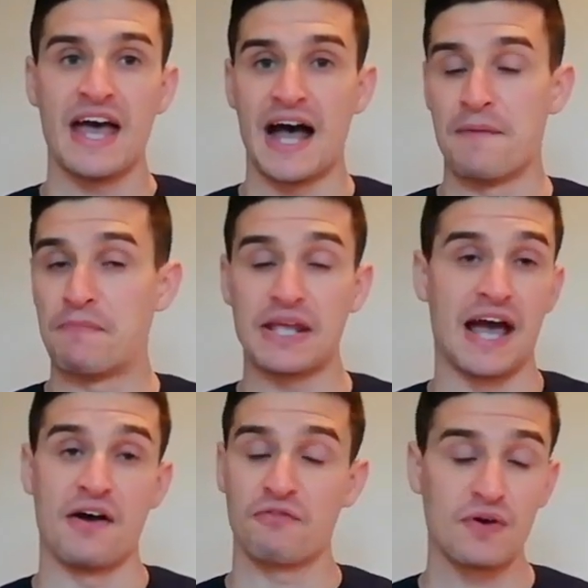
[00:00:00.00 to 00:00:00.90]
But
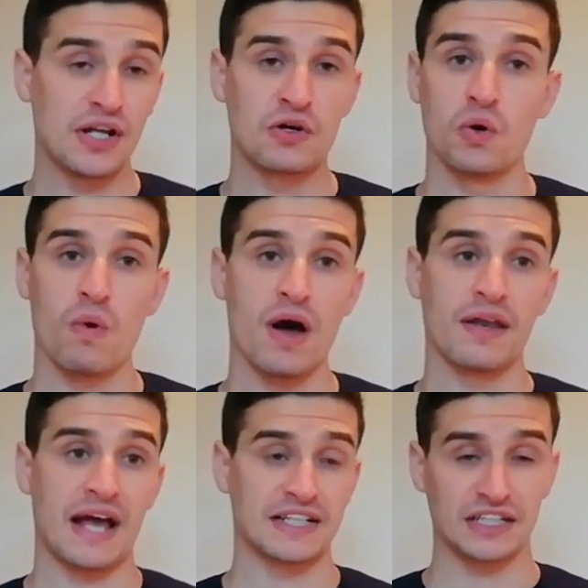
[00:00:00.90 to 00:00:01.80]
yeah, a really cool
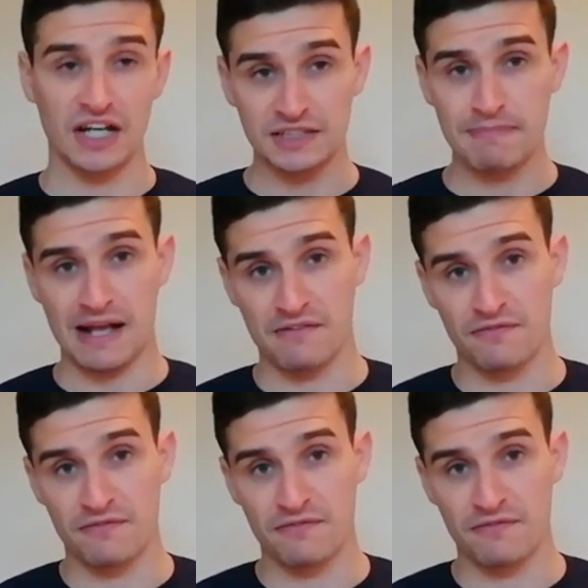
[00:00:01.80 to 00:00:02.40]
one. It has a nice back